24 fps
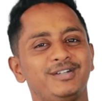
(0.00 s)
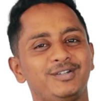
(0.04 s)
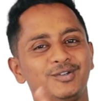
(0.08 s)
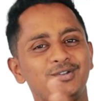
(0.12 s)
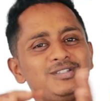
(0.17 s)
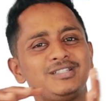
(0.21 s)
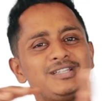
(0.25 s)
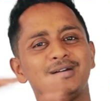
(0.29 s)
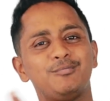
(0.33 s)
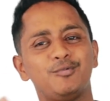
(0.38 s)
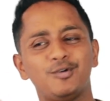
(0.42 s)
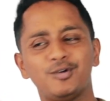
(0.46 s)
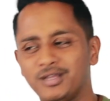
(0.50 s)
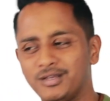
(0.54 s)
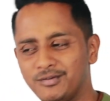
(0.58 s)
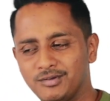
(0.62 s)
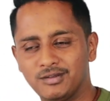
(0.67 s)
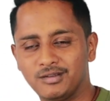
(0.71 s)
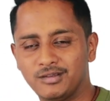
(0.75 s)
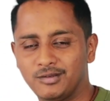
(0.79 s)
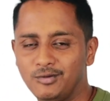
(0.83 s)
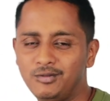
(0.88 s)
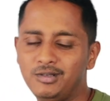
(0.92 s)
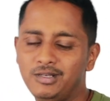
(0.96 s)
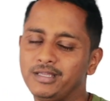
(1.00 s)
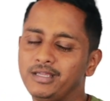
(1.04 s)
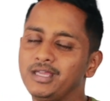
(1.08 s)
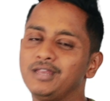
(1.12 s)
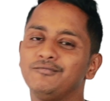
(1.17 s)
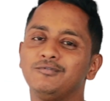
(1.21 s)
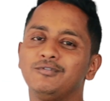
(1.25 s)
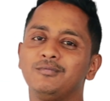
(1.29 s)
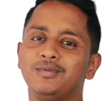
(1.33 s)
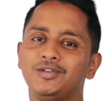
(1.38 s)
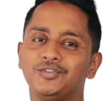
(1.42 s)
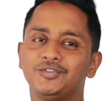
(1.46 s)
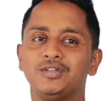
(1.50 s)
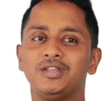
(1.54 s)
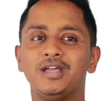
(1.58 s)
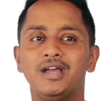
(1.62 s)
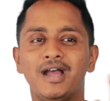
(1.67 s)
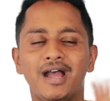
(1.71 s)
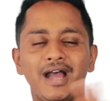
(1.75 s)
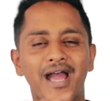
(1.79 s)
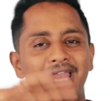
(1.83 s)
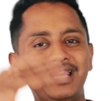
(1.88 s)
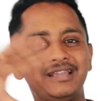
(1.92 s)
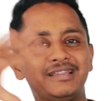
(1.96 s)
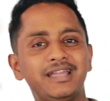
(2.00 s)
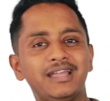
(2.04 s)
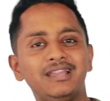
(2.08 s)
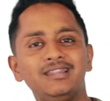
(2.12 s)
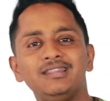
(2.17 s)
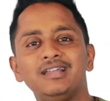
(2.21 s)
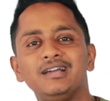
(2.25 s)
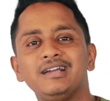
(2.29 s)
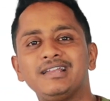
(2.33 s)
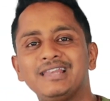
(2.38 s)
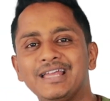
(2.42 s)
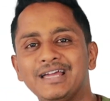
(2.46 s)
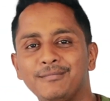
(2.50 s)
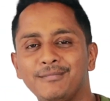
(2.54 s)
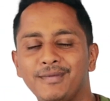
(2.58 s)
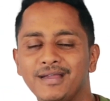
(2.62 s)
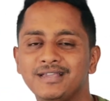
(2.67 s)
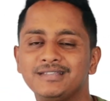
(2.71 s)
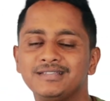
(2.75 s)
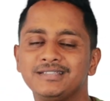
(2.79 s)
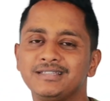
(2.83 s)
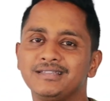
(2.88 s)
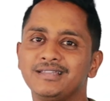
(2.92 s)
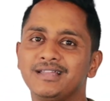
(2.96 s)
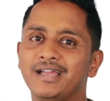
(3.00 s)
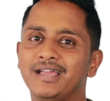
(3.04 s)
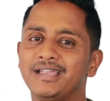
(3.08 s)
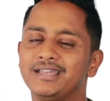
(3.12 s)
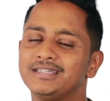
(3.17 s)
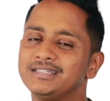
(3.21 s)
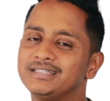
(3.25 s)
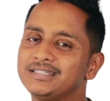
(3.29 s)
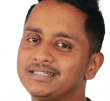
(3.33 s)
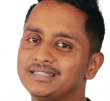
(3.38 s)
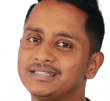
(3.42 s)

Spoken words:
some more, like information, and then the climax in the end.